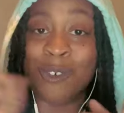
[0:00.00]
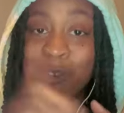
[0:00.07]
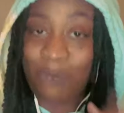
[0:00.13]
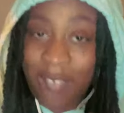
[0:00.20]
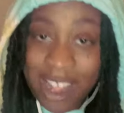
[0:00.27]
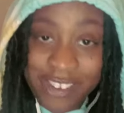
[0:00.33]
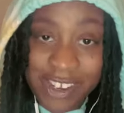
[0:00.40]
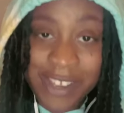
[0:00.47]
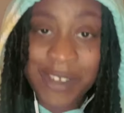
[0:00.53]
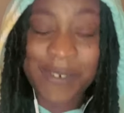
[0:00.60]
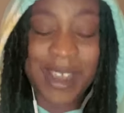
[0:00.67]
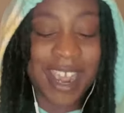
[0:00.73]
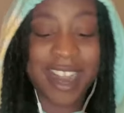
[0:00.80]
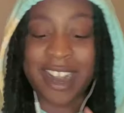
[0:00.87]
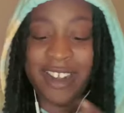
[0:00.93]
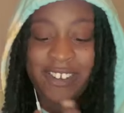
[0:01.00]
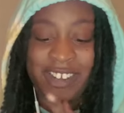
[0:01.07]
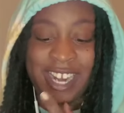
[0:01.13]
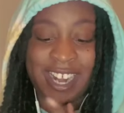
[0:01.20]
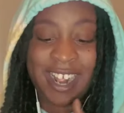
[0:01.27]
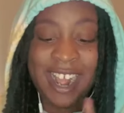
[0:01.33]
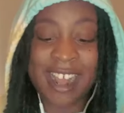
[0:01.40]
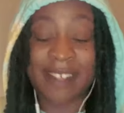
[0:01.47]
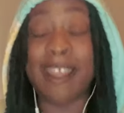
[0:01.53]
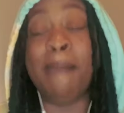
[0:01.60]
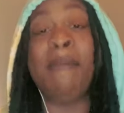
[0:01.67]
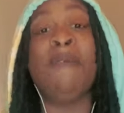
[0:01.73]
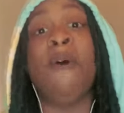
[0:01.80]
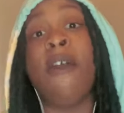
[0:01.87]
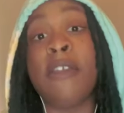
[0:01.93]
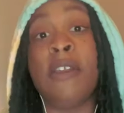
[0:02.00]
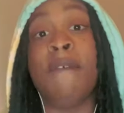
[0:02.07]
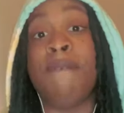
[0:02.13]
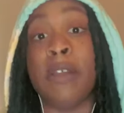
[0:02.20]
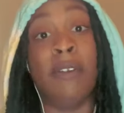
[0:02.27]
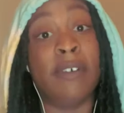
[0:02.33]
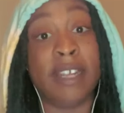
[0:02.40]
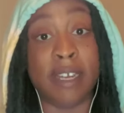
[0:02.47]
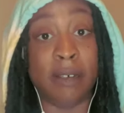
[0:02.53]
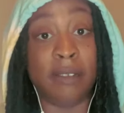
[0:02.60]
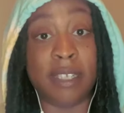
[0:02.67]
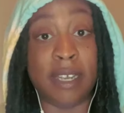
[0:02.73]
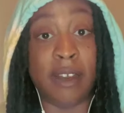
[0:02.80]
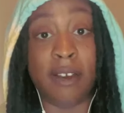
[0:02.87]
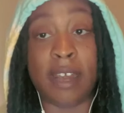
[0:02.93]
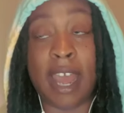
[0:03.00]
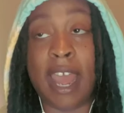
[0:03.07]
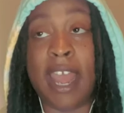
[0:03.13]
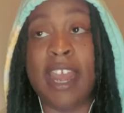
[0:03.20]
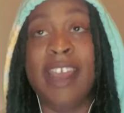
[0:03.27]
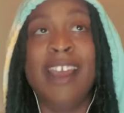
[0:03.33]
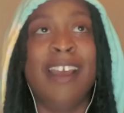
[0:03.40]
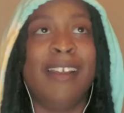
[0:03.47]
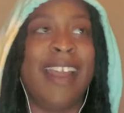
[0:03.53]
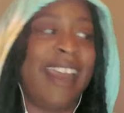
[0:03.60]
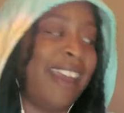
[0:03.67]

watching you energy, they be wanting you to feel guilty, okay? Like I